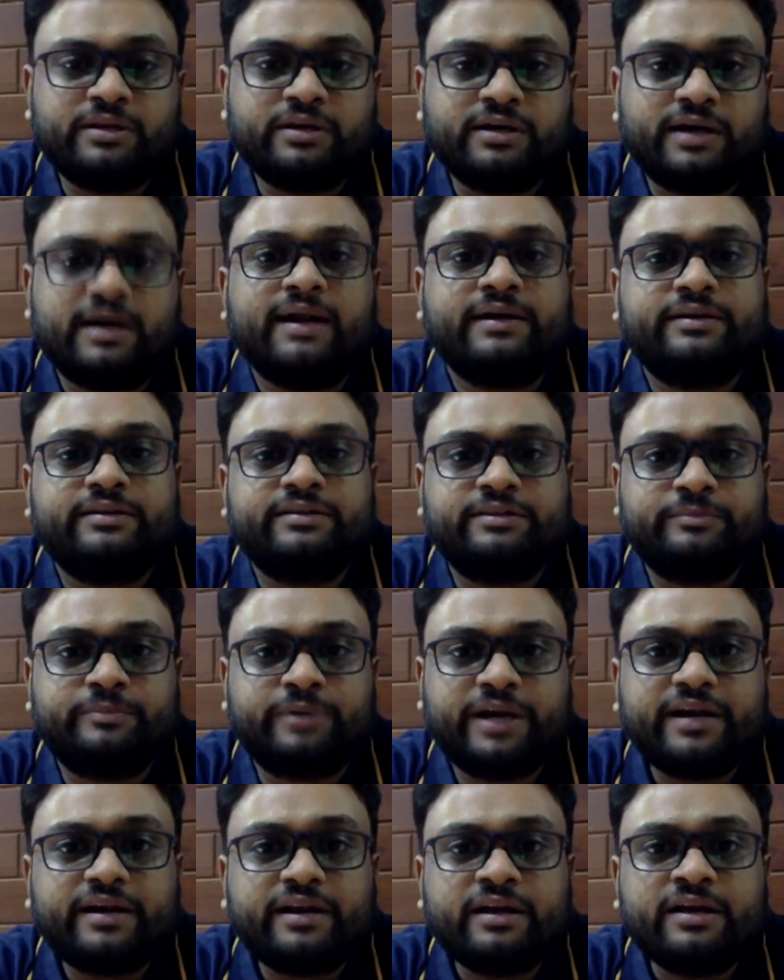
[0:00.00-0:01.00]
under them,
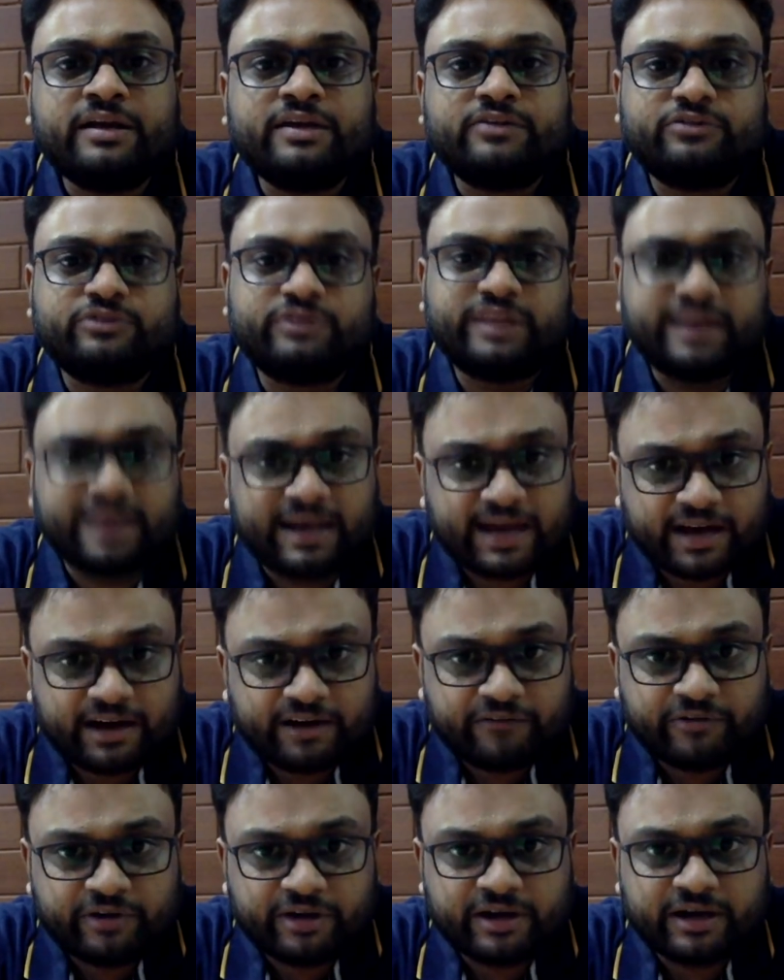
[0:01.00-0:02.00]
right? So they
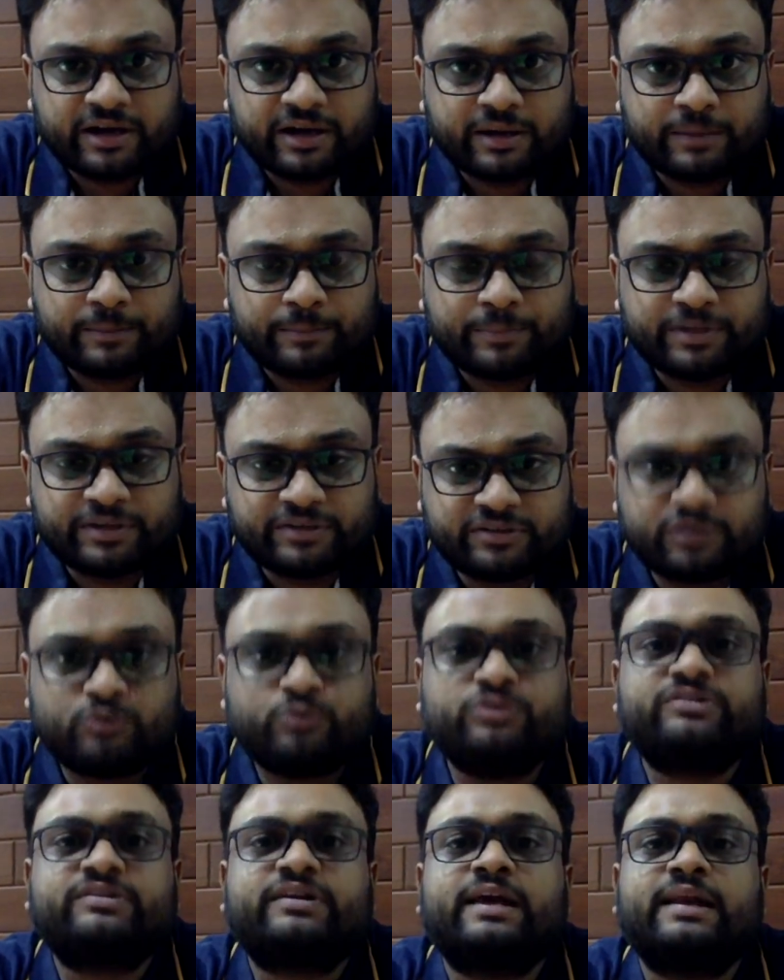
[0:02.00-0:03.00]
have a person who
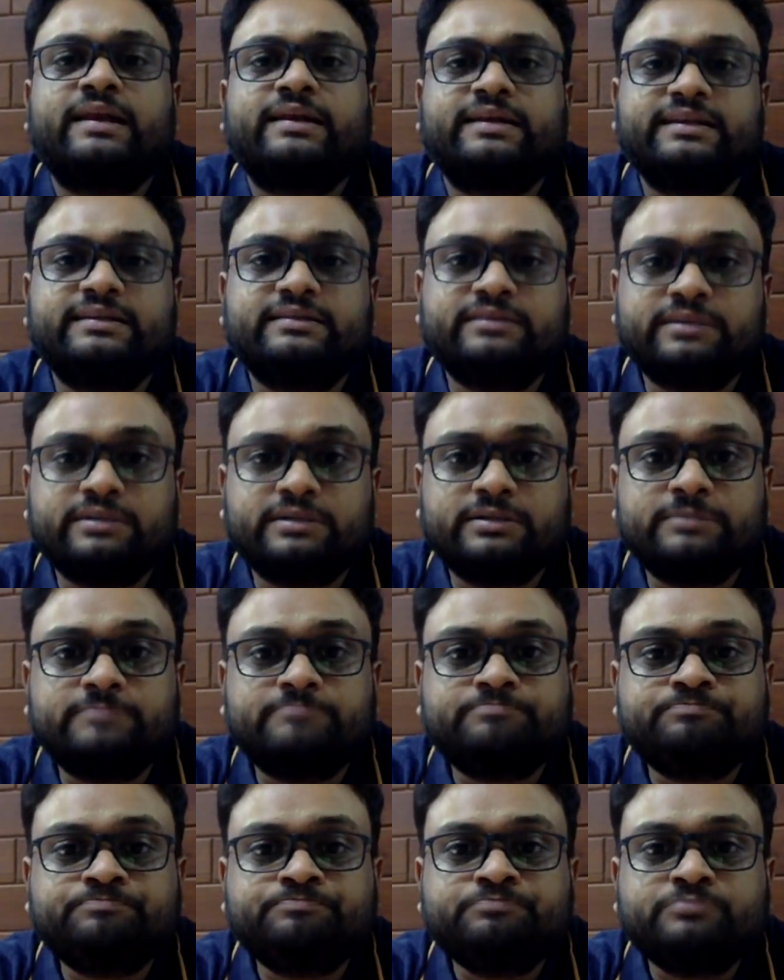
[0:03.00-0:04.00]
is collecting the
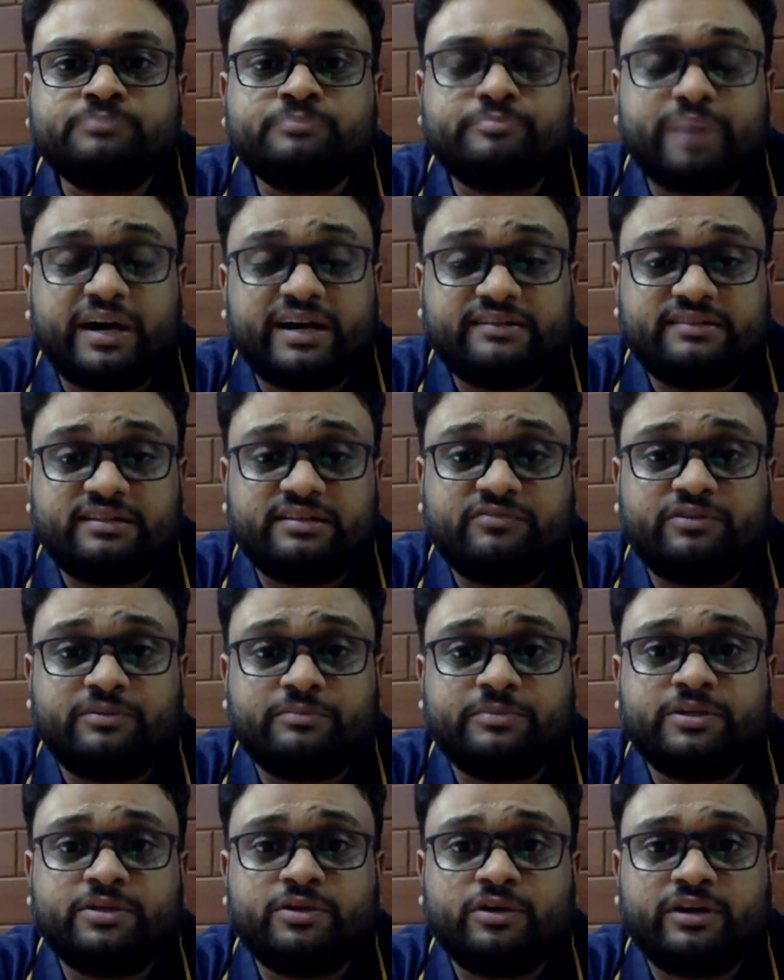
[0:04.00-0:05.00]
parcel from
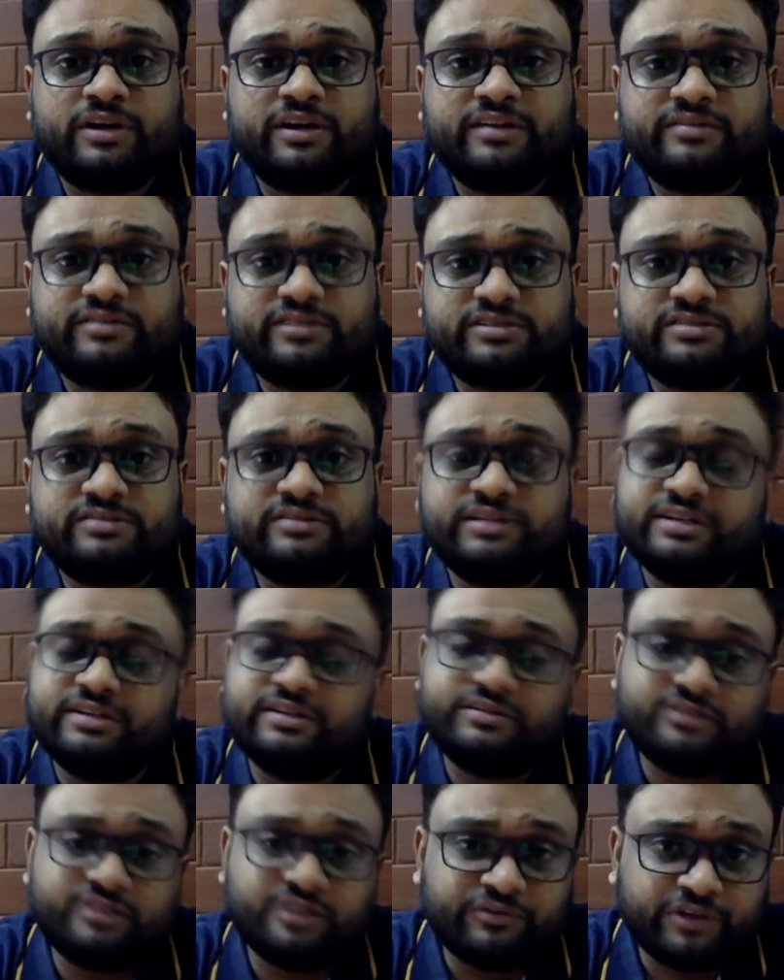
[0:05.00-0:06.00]
the organization, then
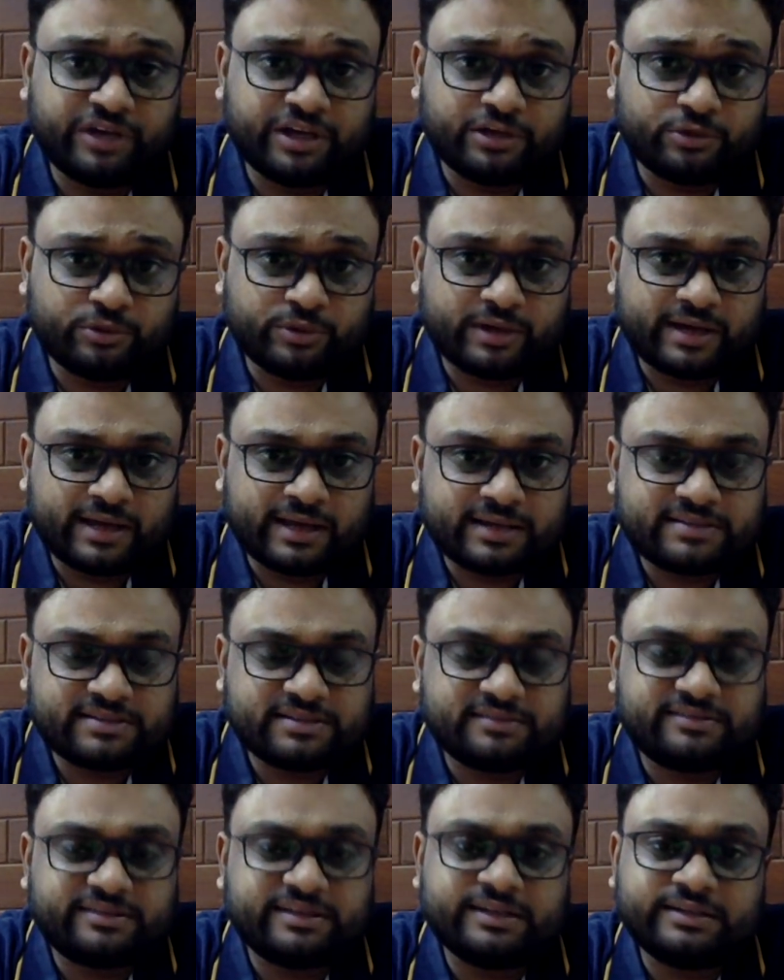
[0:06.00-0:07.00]
he's giving it to a collection
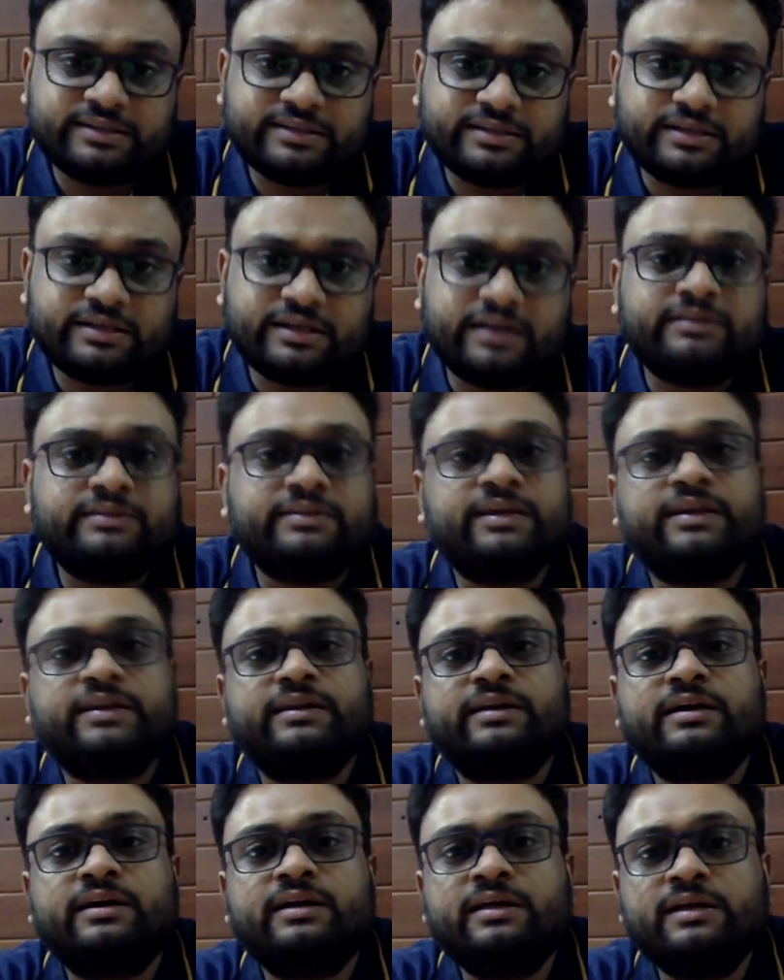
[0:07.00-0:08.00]
center, and
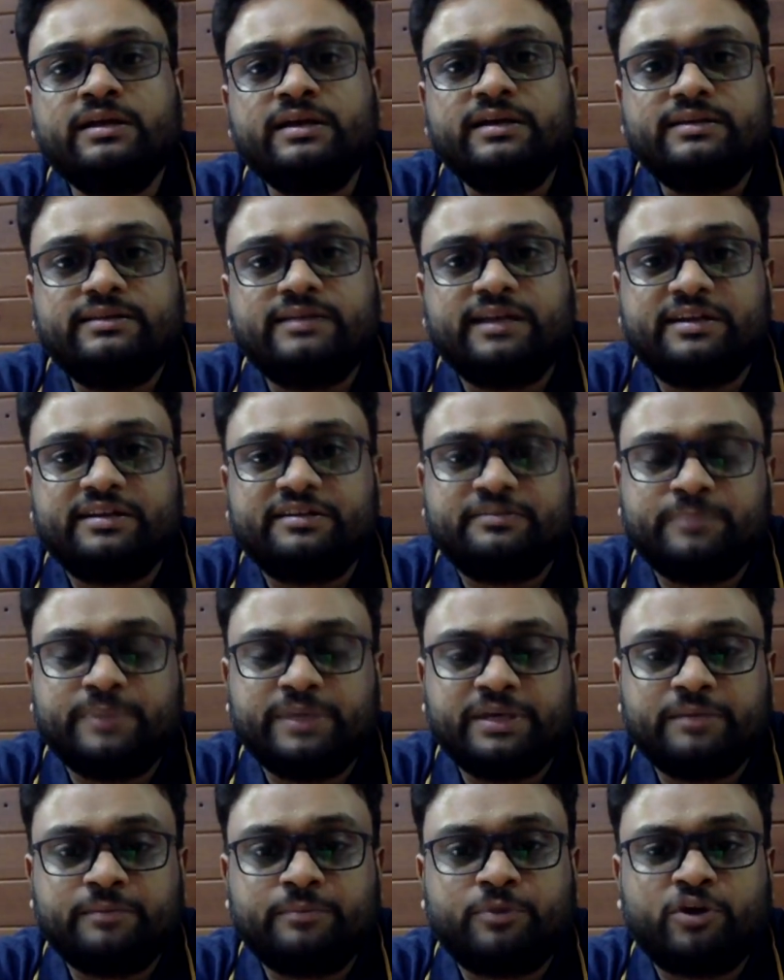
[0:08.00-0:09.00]
then that is
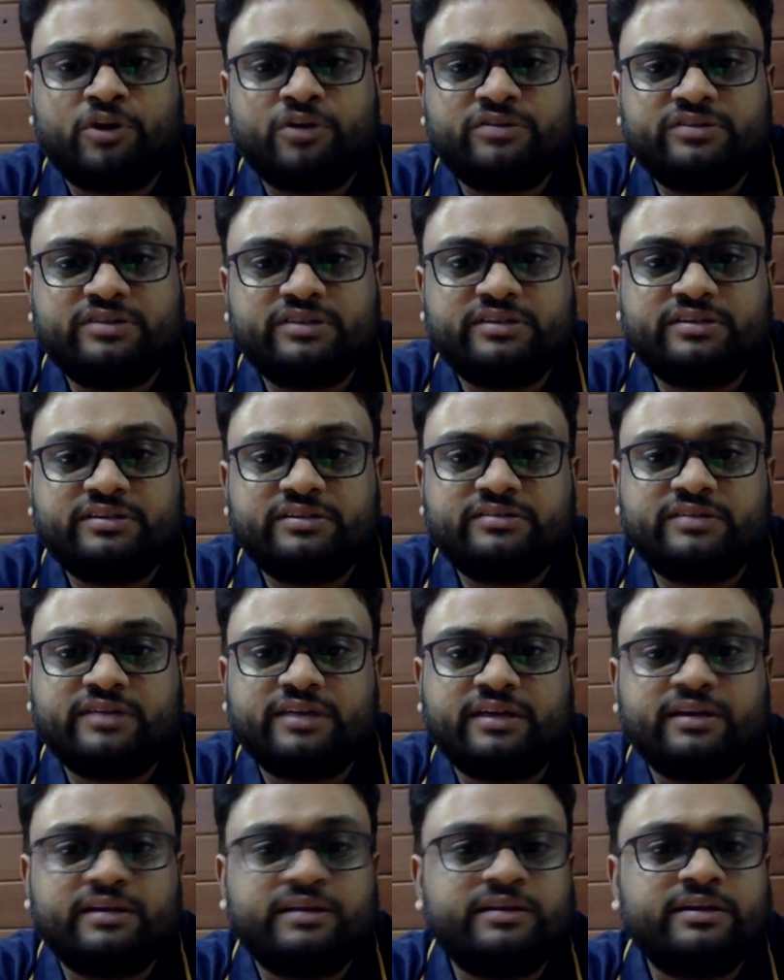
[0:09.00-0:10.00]
being processed,
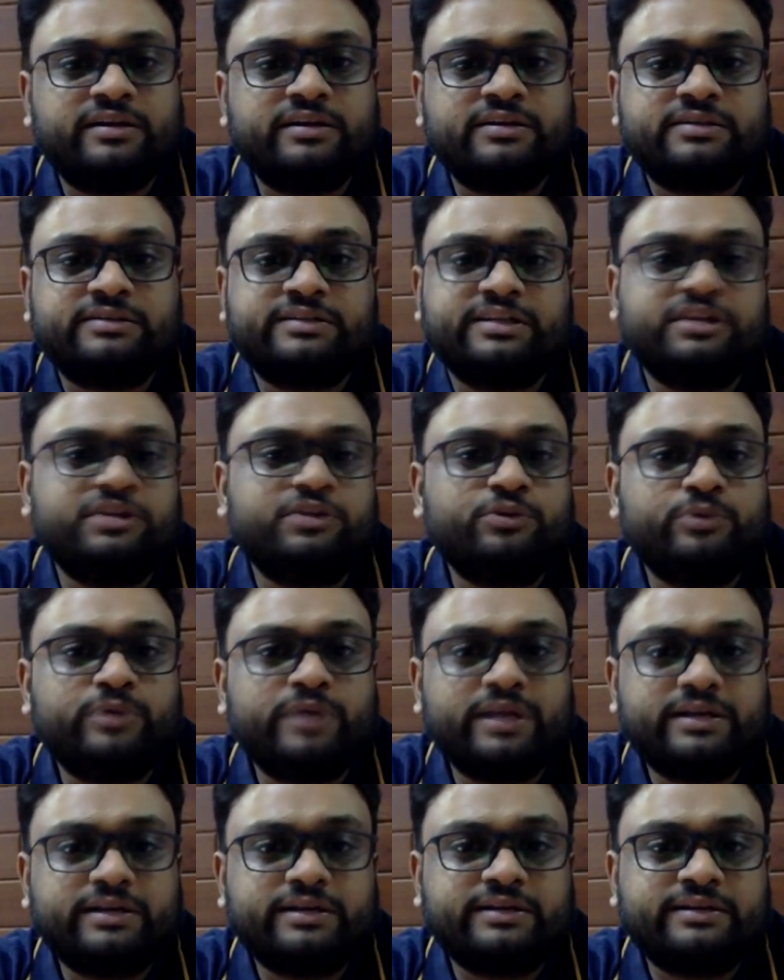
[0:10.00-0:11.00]
and till you
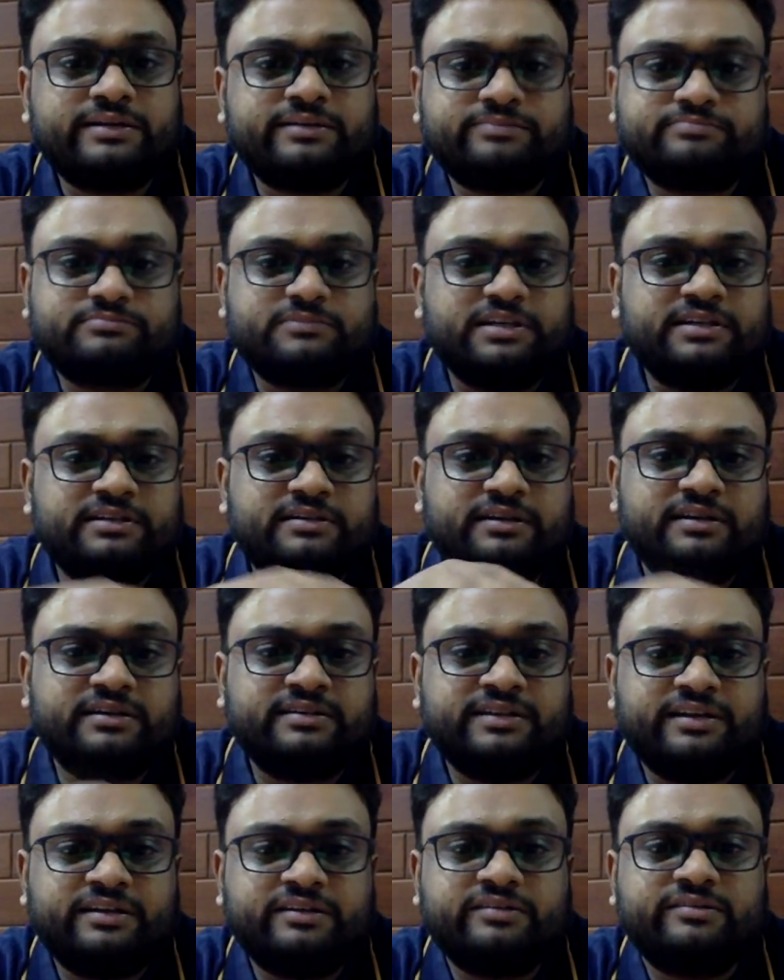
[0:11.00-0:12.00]
get it
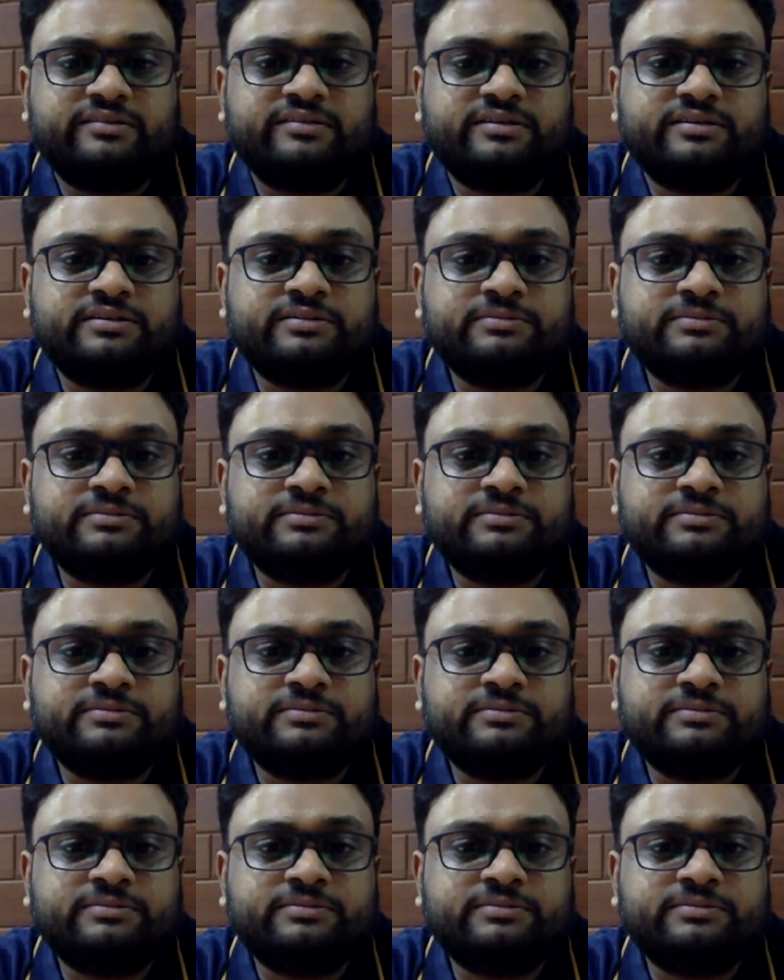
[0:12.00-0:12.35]
there is